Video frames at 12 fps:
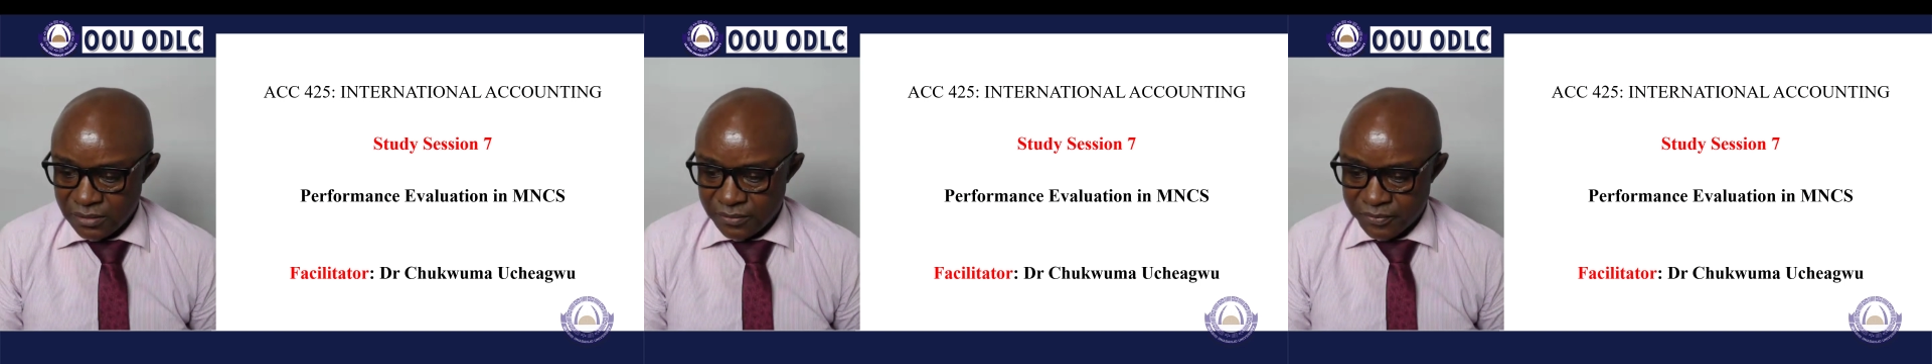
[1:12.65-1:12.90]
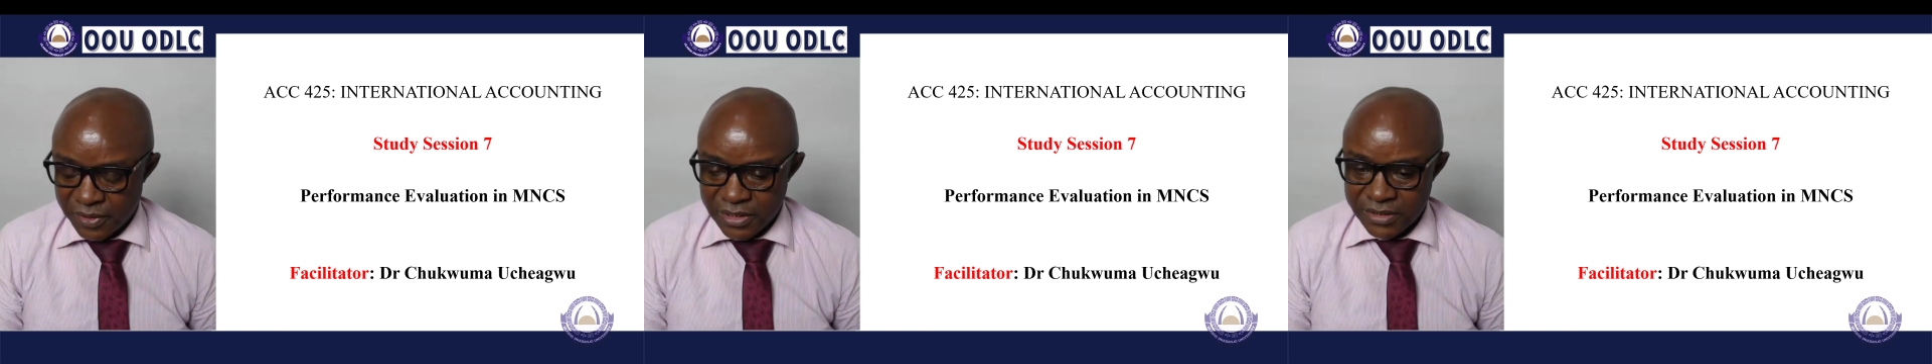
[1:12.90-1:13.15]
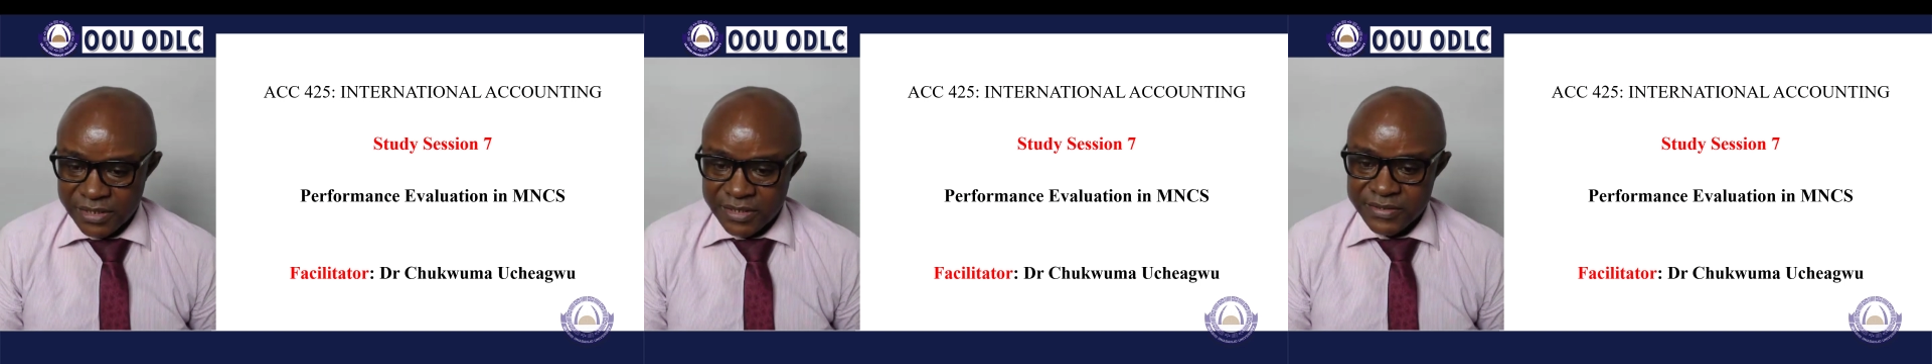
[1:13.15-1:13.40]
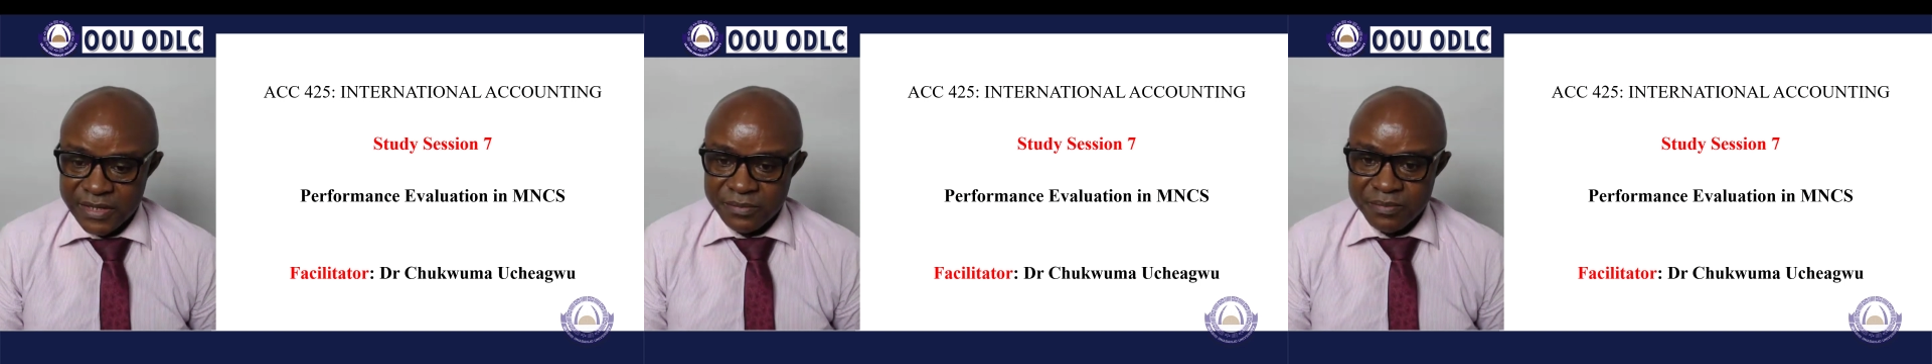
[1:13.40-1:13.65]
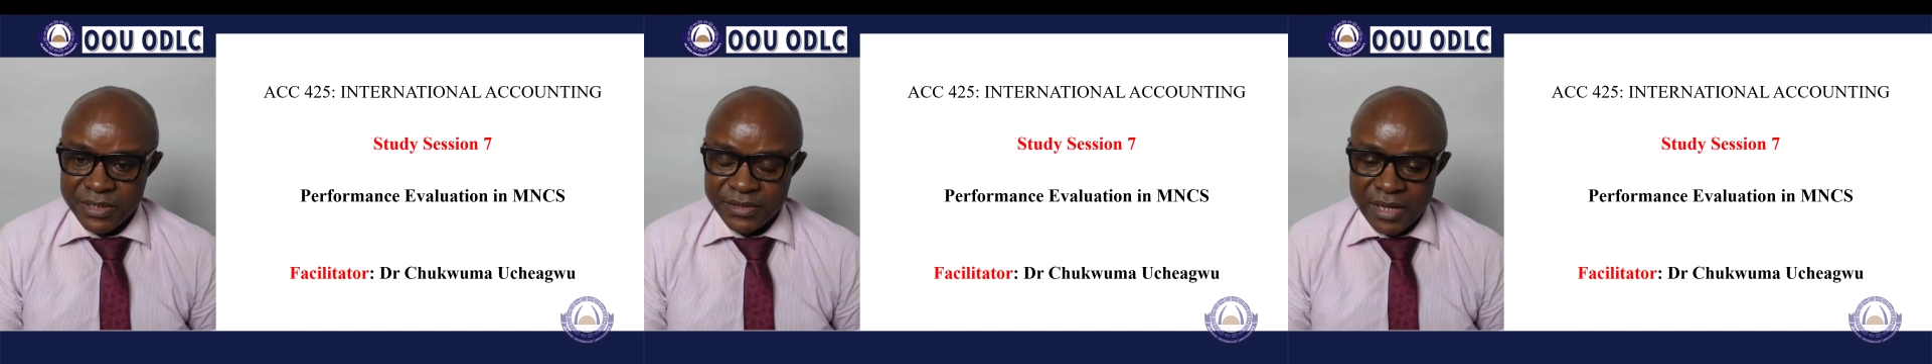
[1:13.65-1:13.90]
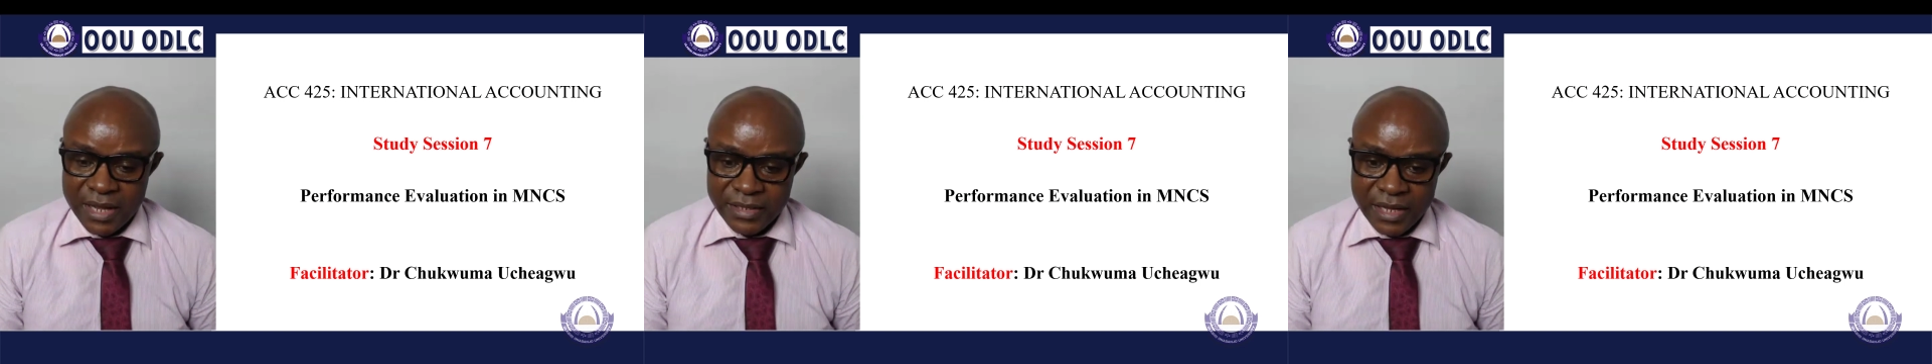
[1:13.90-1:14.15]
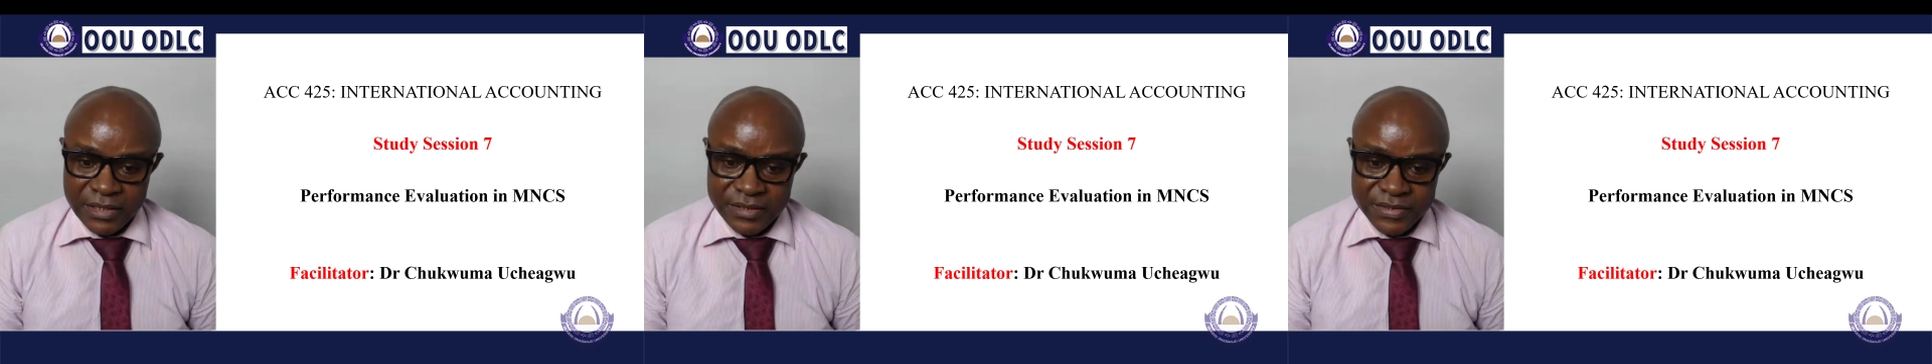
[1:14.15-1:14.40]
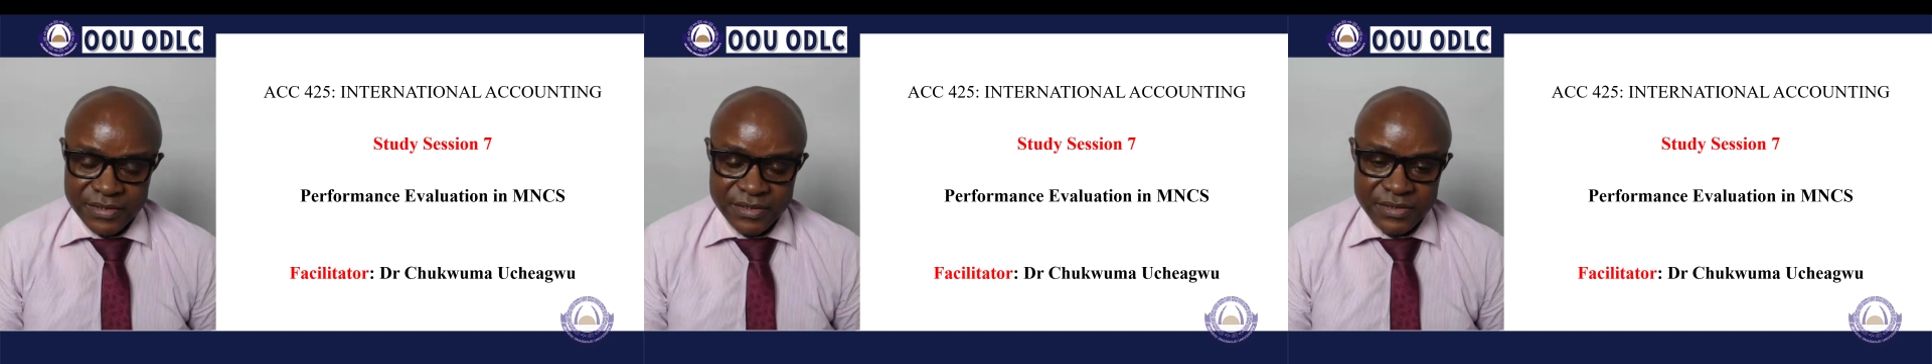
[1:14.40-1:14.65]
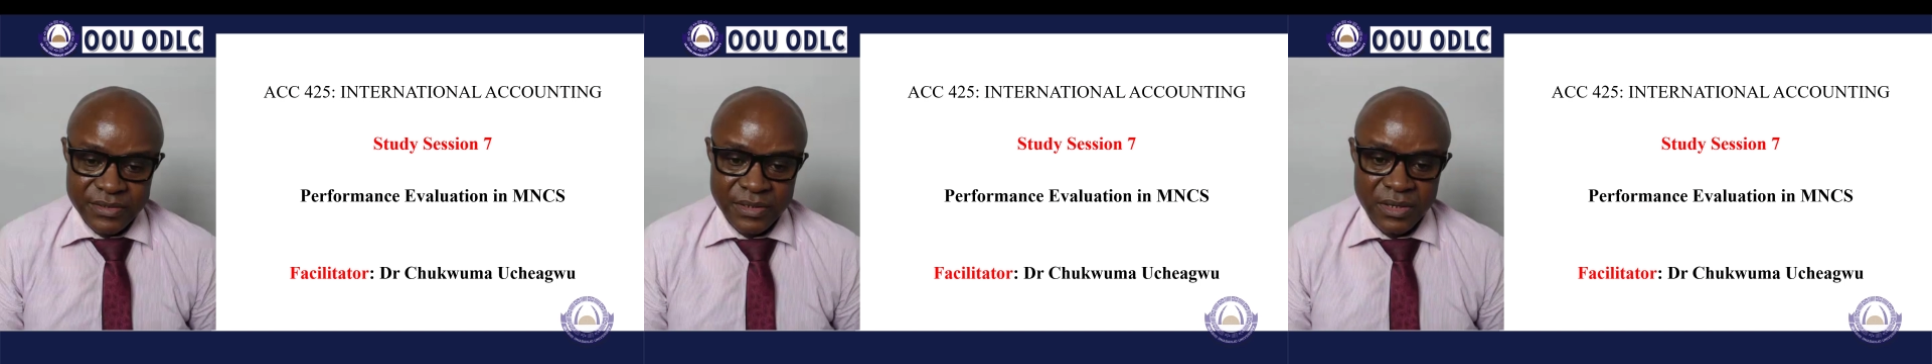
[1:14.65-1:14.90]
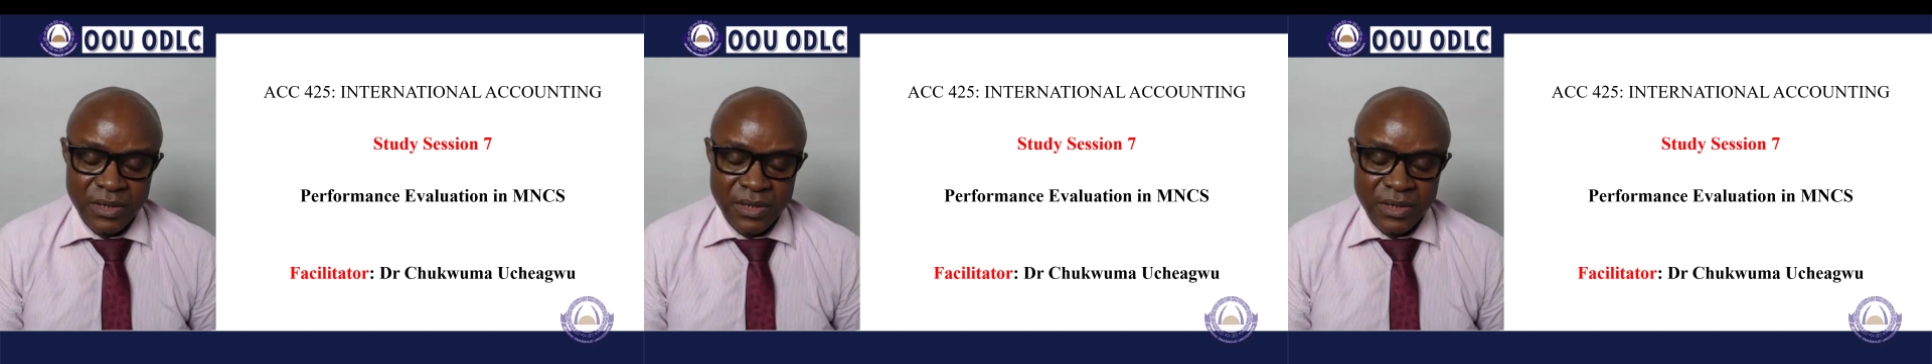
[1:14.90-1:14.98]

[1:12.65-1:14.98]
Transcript: financial statement analysis.